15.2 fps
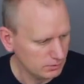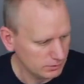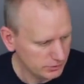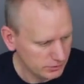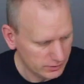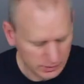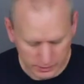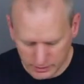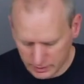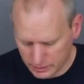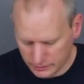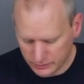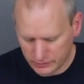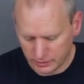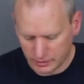set
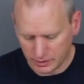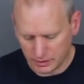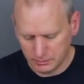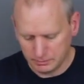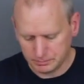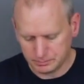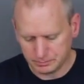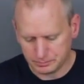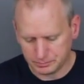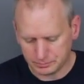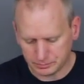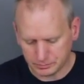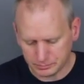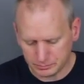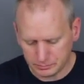that aside.
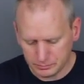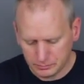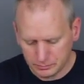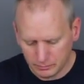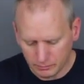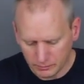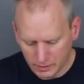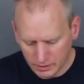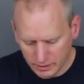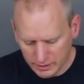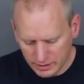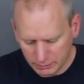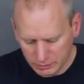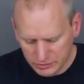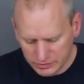
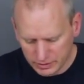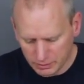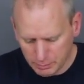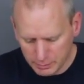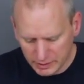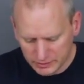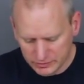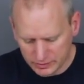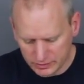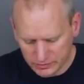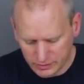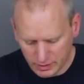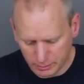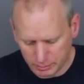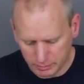And I'm just going to mix
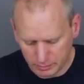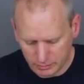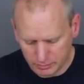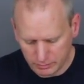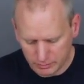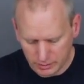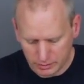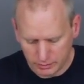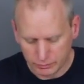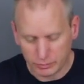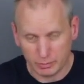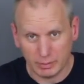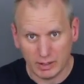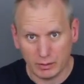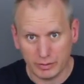this up
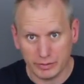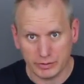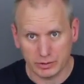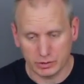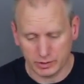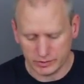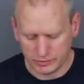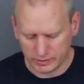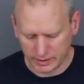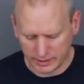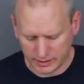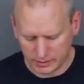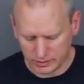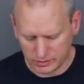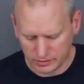for about 30
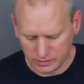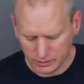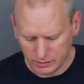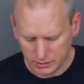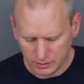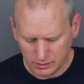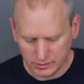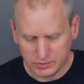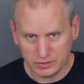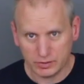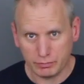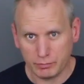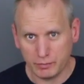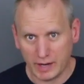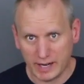seconds. This
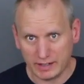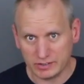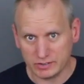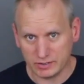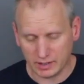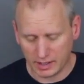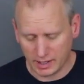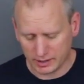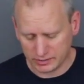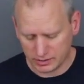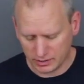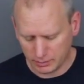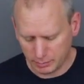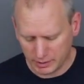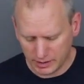is a
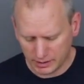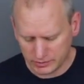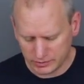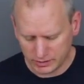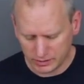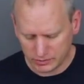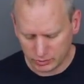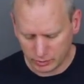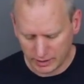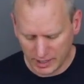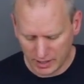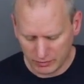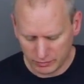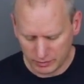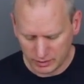fast-acting epoxy, so I
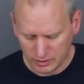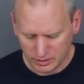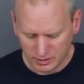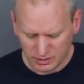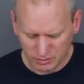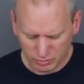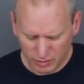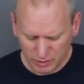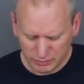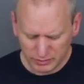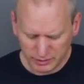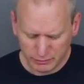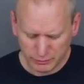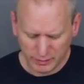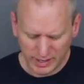have
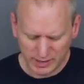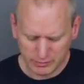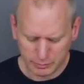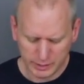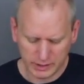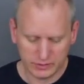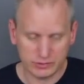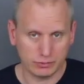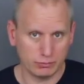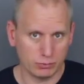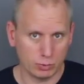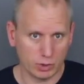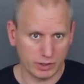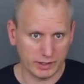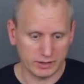roughly 5 minutes
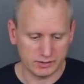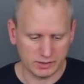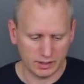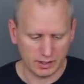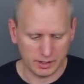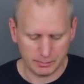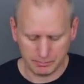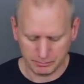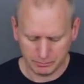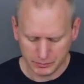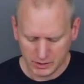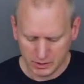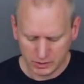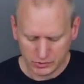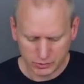of working time.
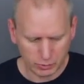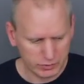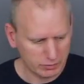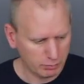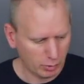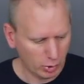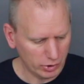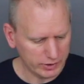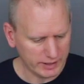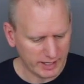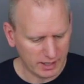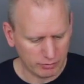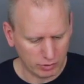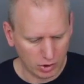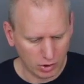So it's important to
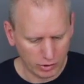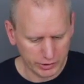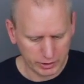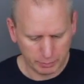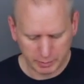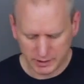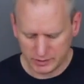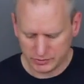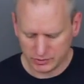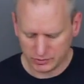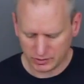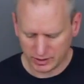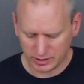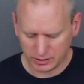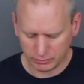have all your
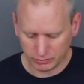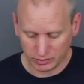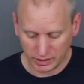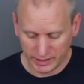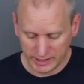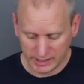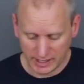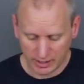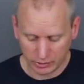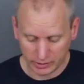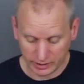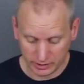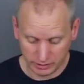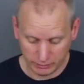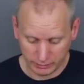pieces kind of laid
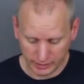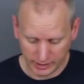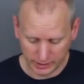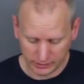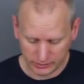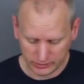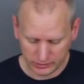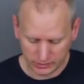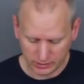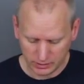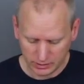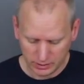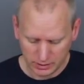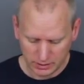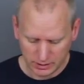out in
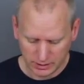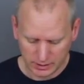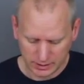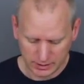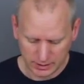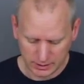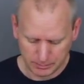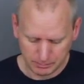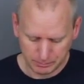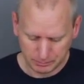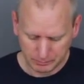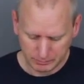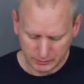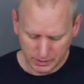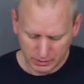advance
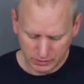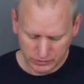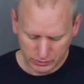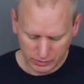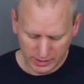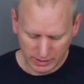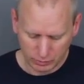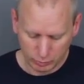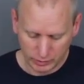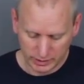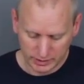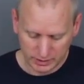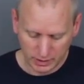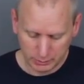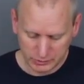so that when
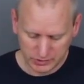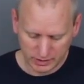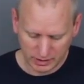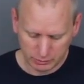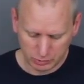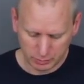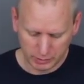it comes time to